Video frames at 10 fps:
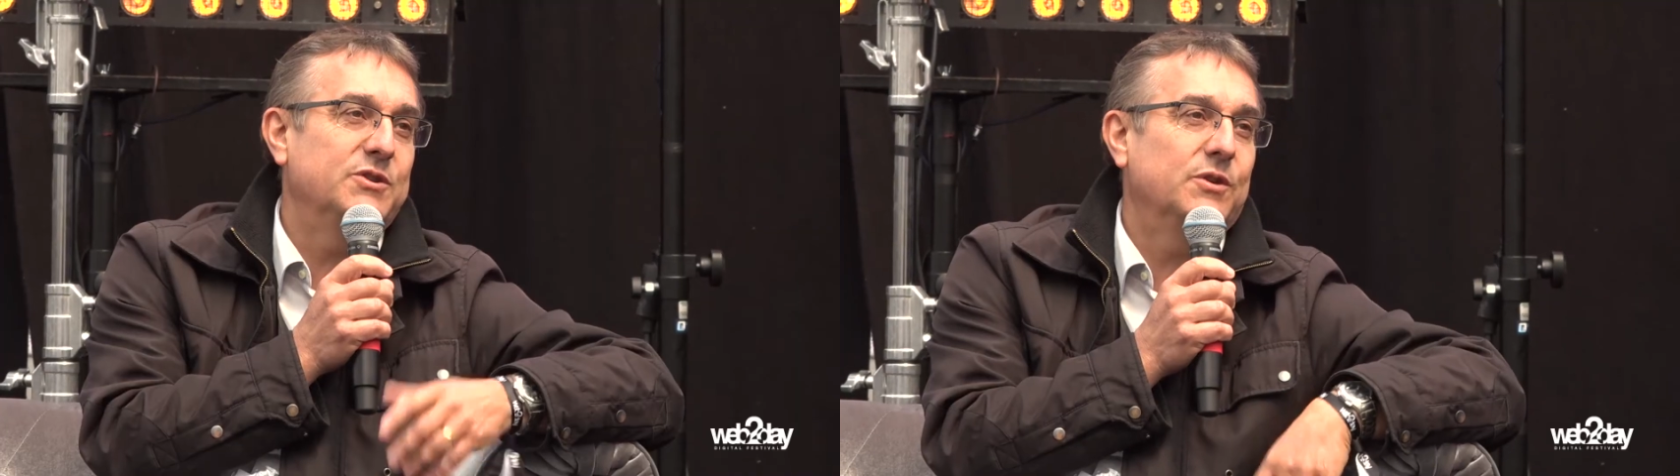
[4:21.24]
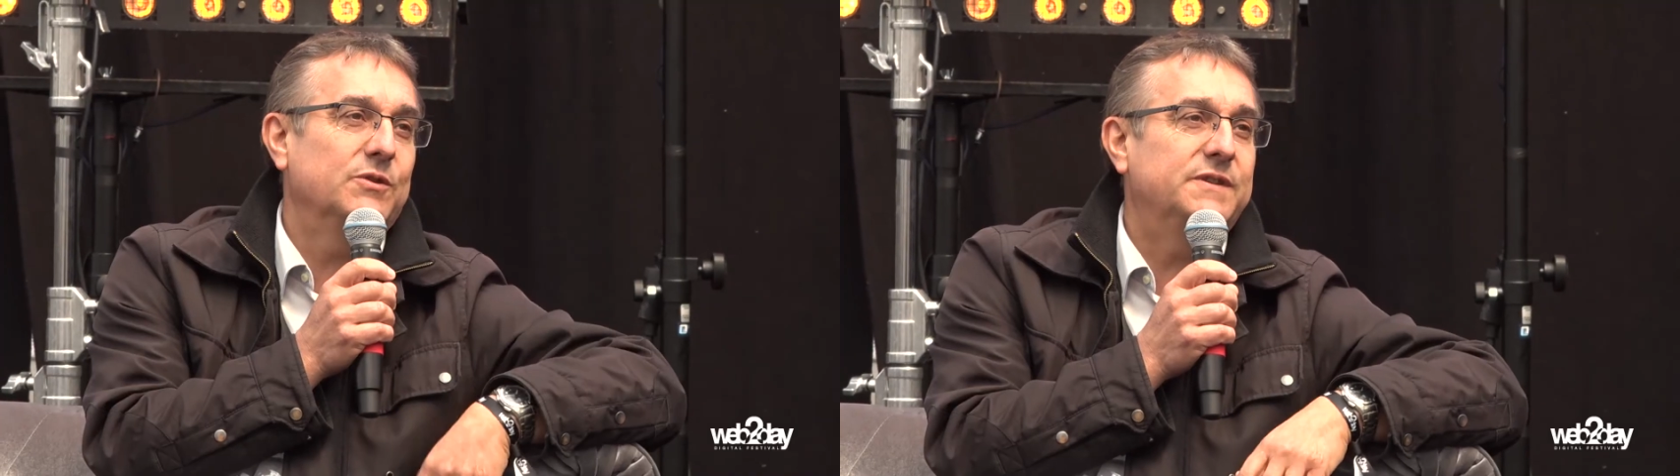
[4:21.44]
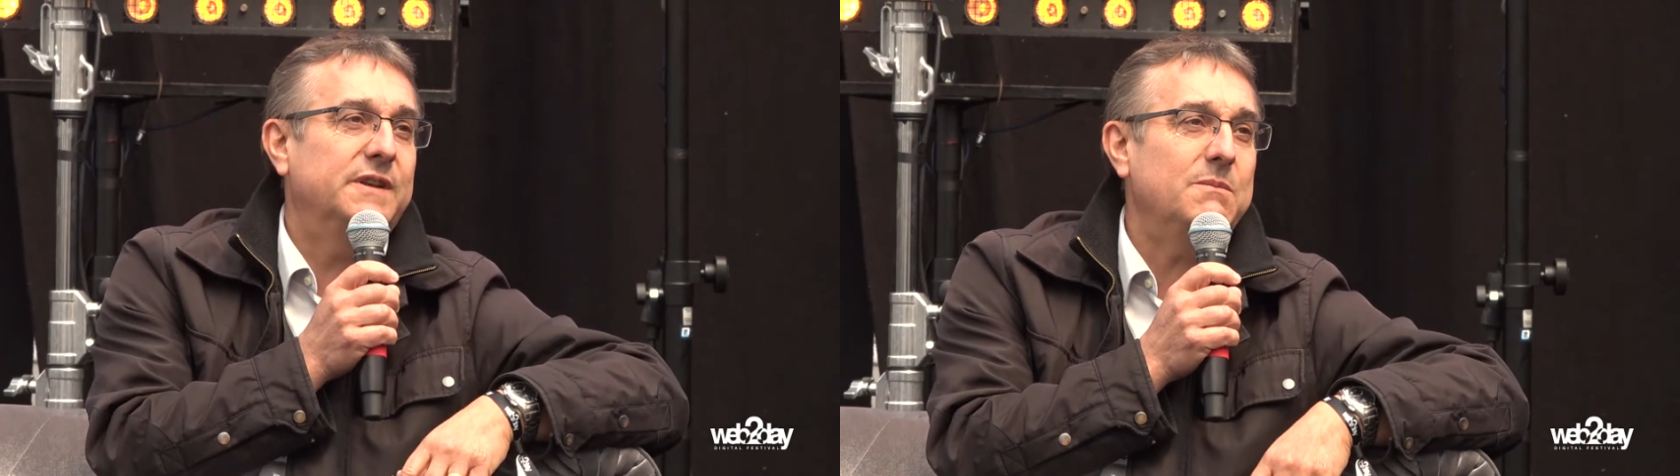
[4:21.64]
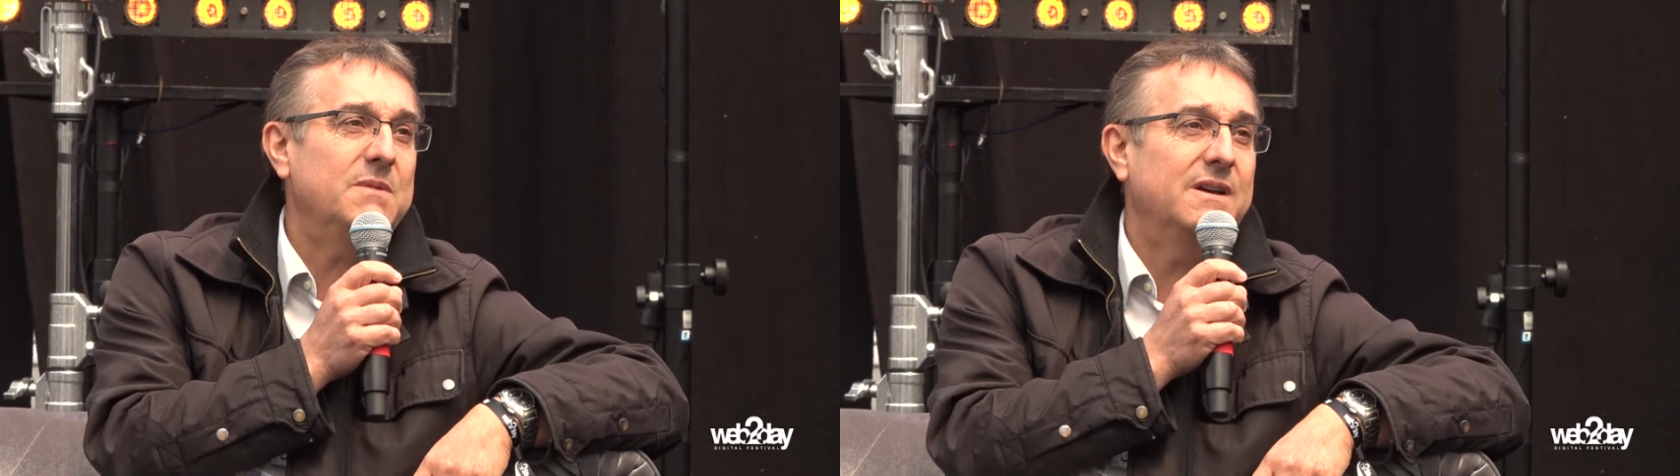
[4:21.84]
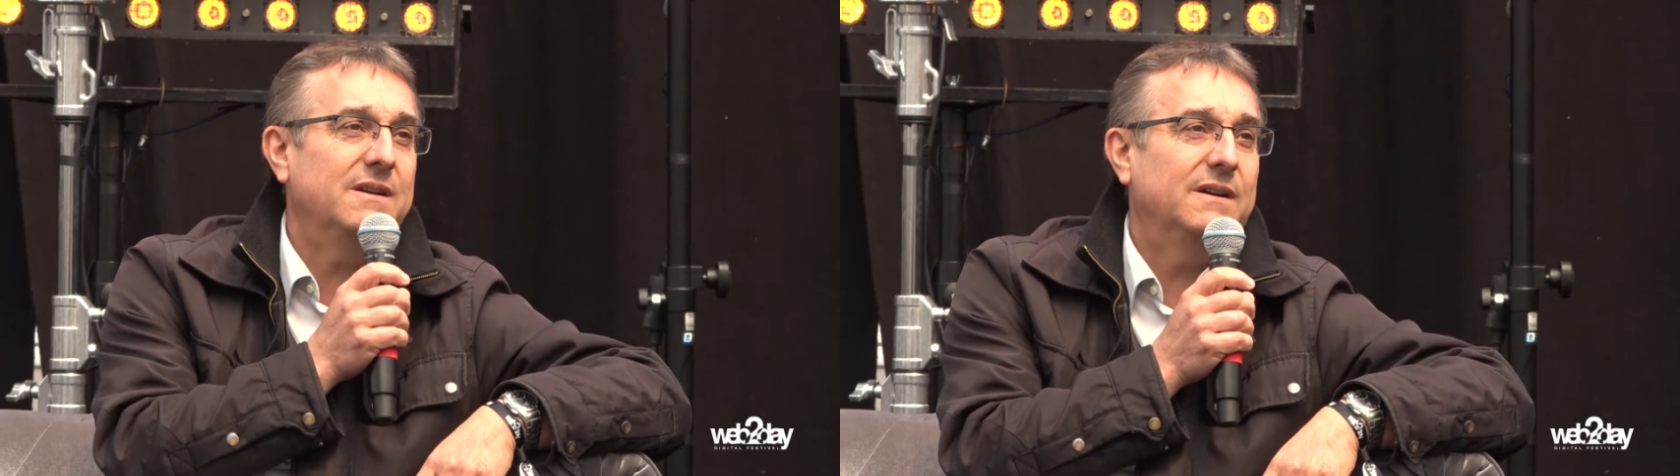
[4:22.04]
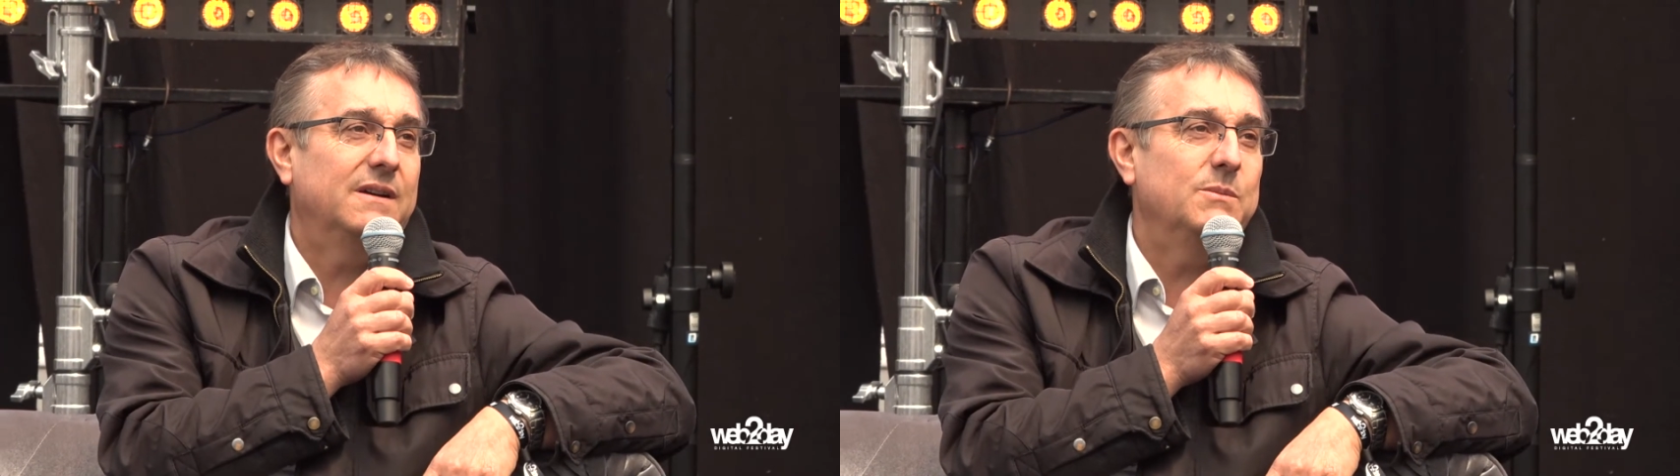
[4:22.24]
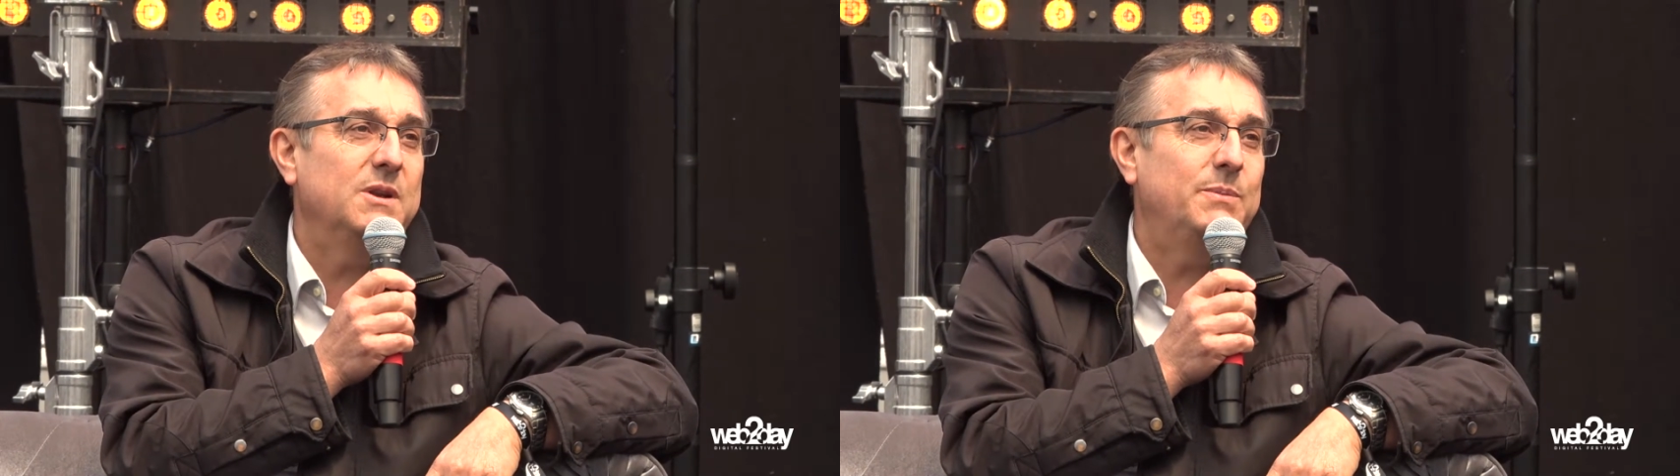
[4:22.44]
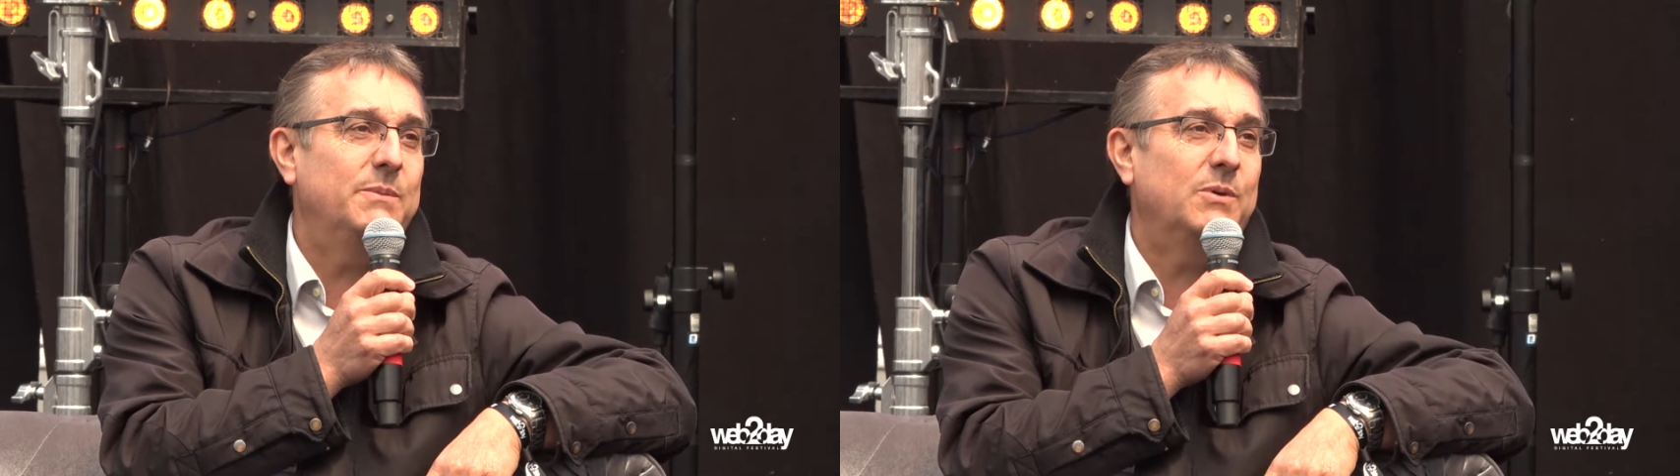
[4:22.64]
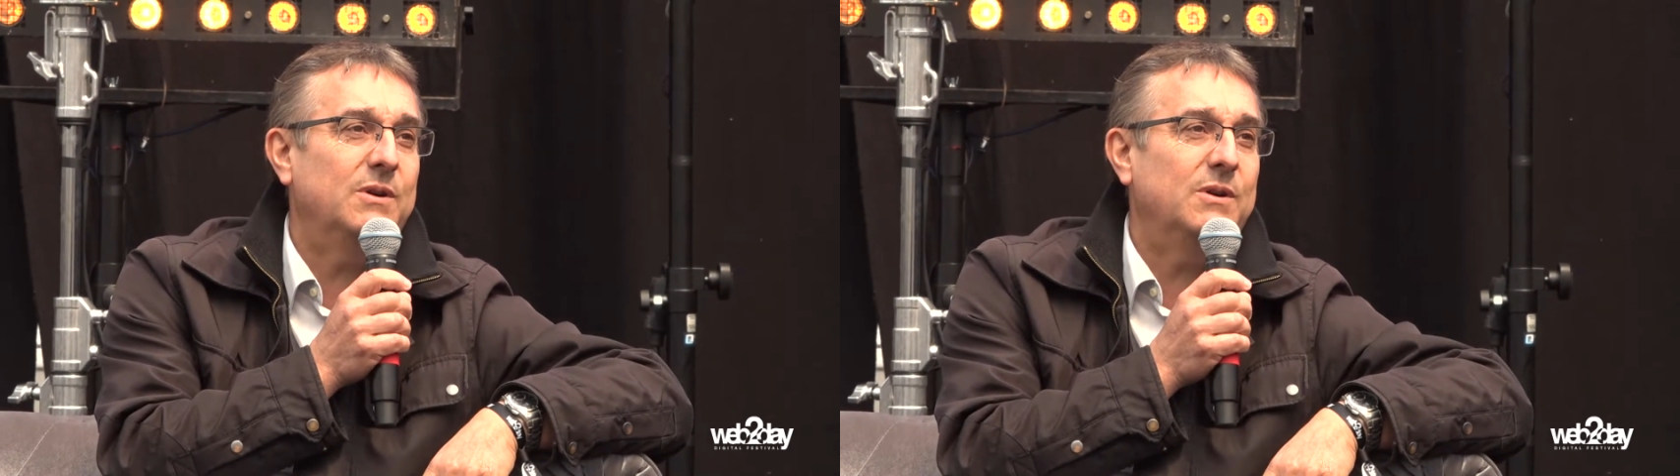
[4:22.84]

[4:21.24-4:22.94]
your team. How many people